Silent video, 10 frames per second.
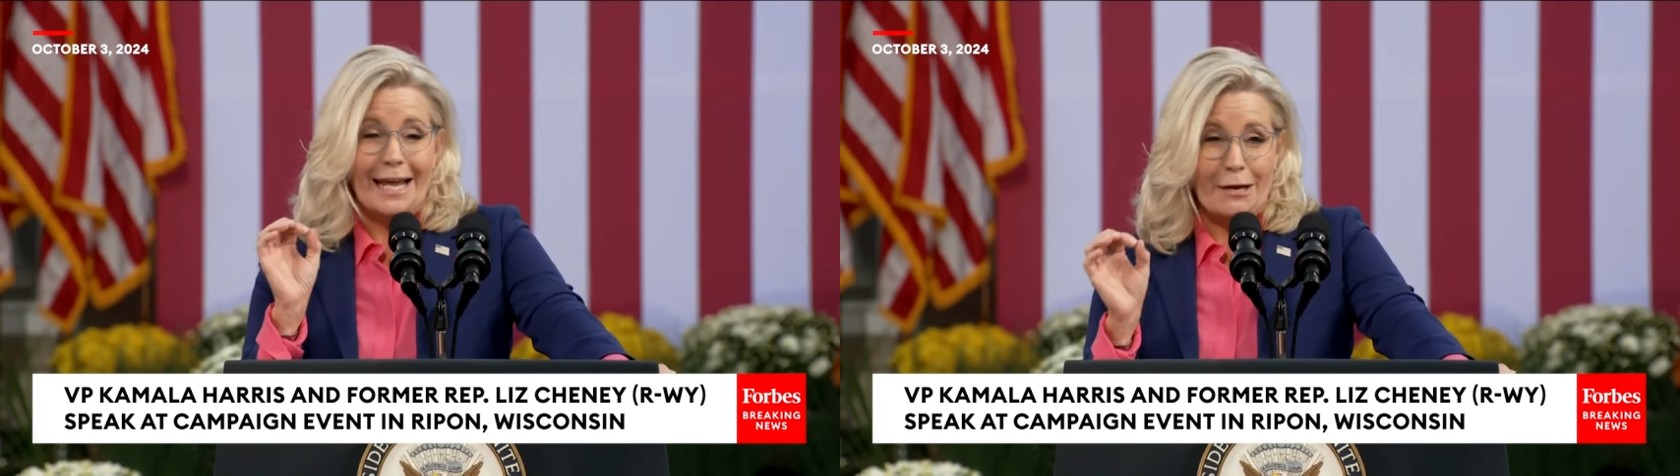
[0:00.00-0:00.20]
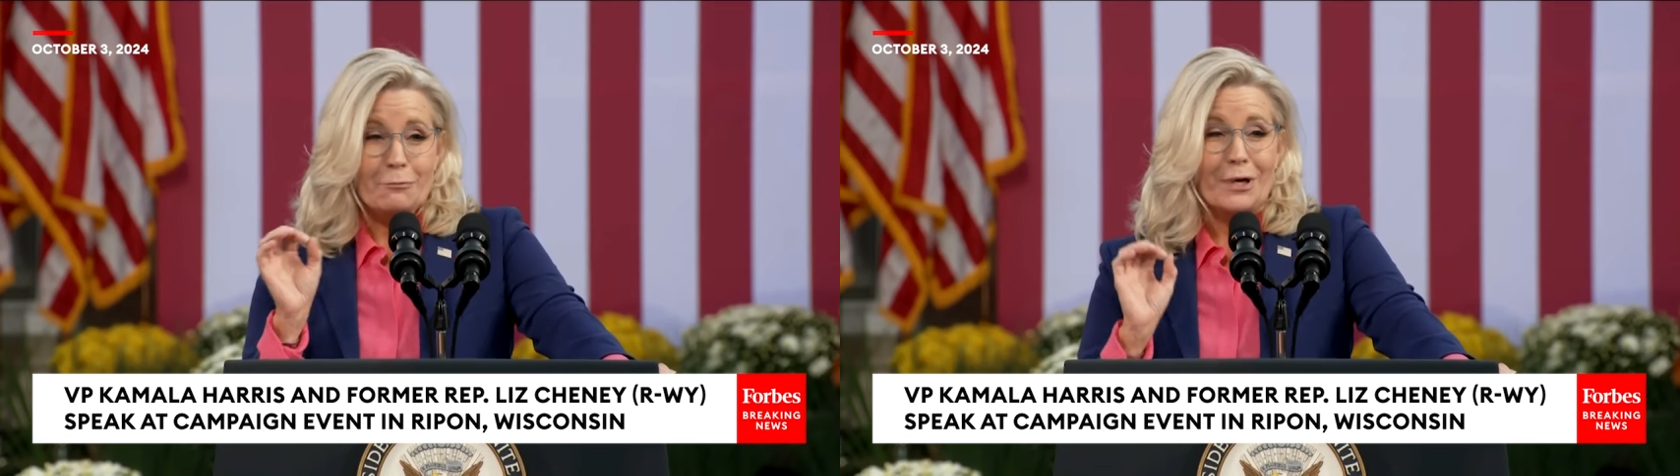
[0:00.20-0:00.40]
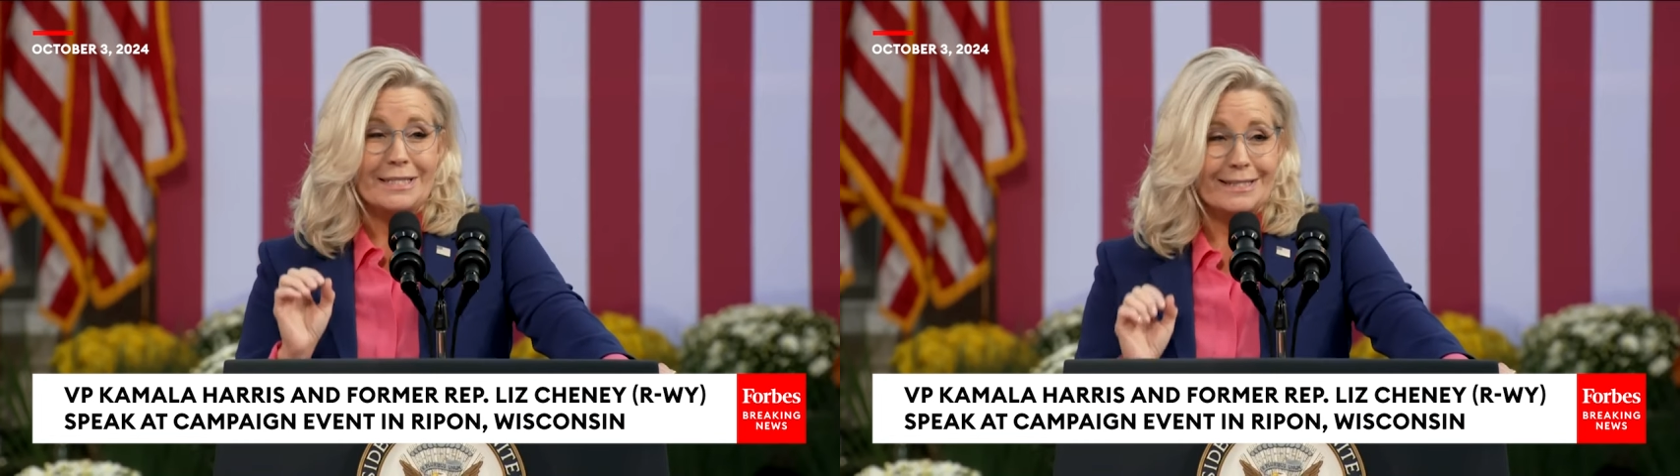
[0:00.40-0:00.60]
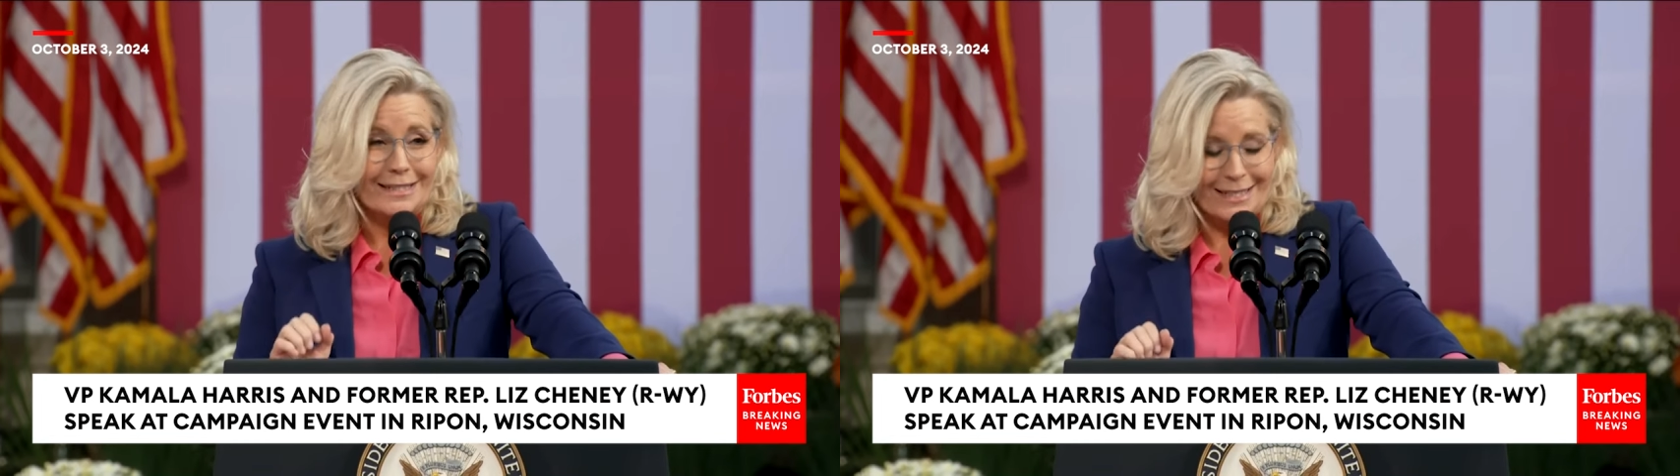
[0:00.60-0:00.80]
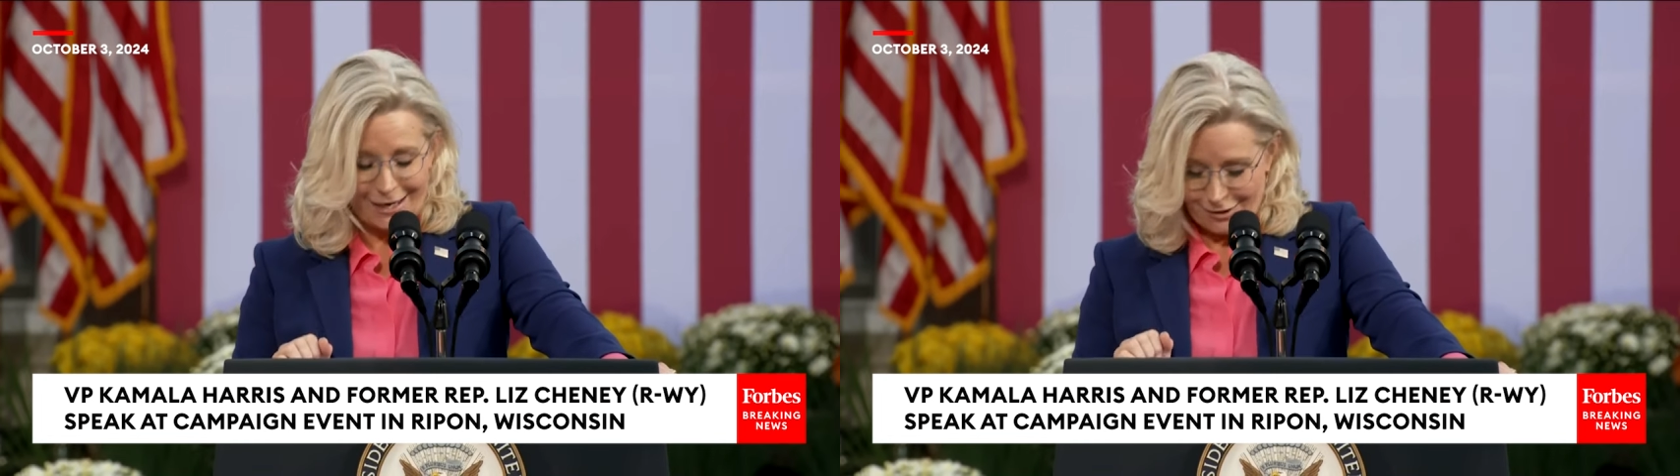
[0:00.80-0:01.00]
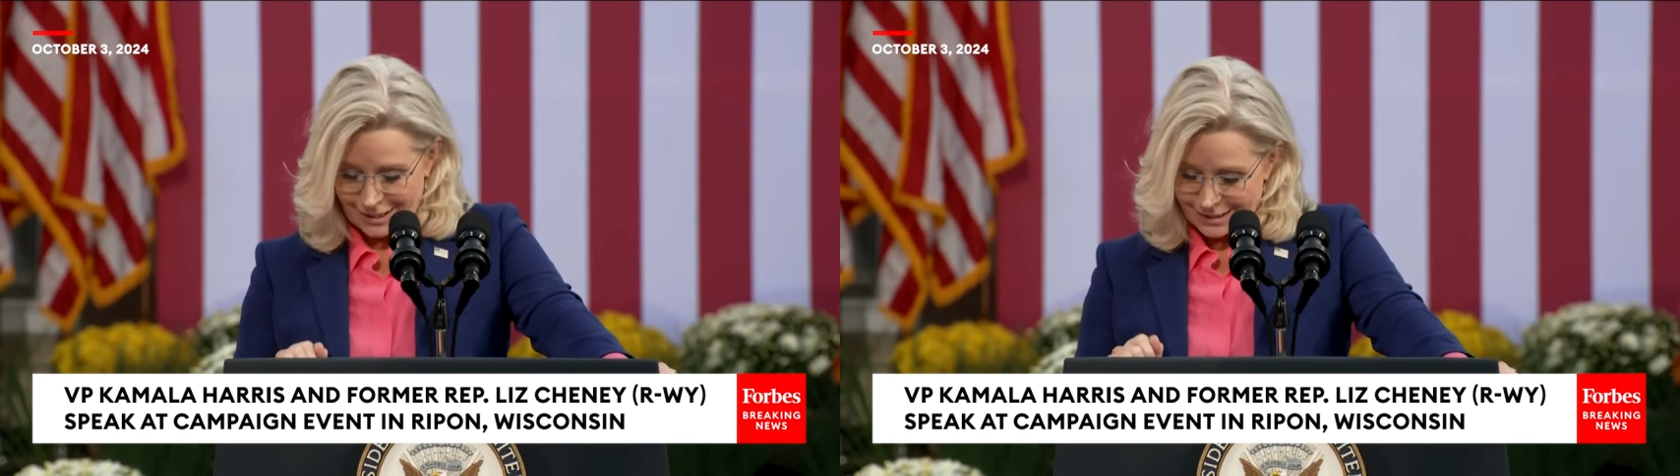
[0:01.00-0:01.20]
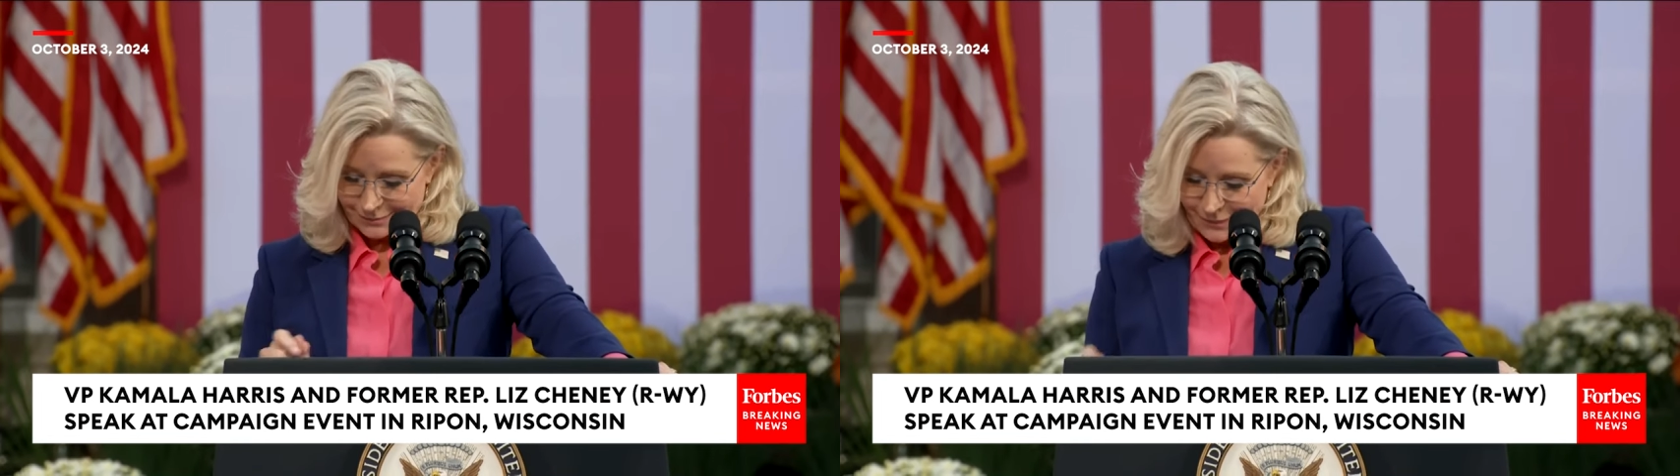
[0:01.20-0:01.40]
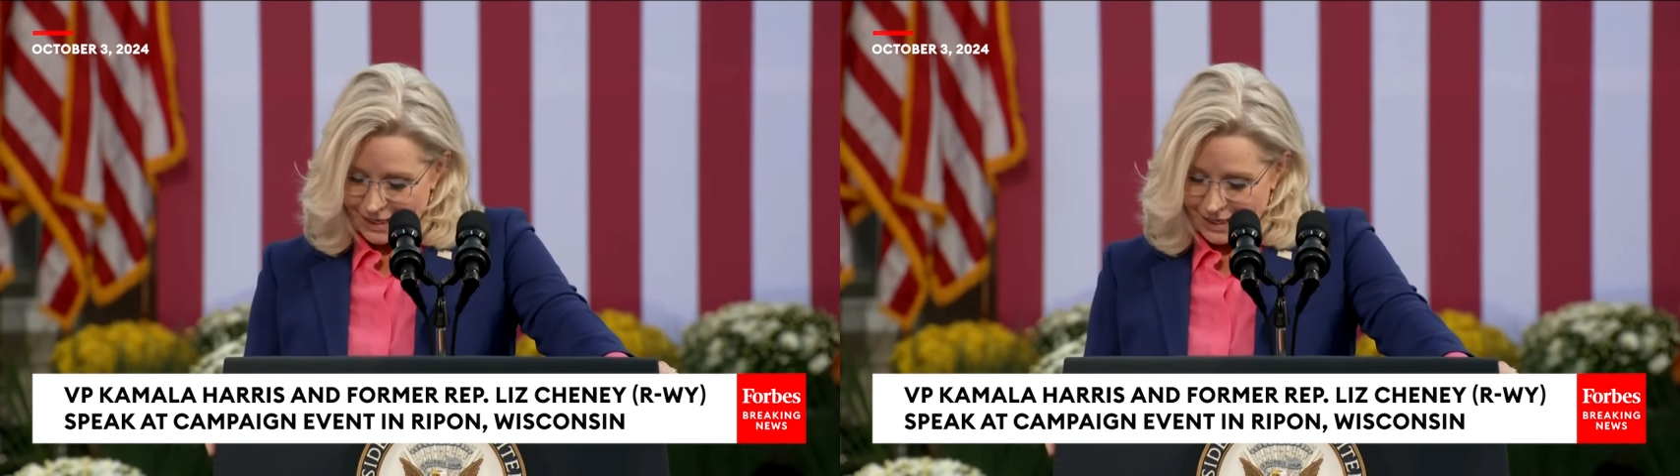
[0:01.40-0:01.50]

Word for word: a President Harris,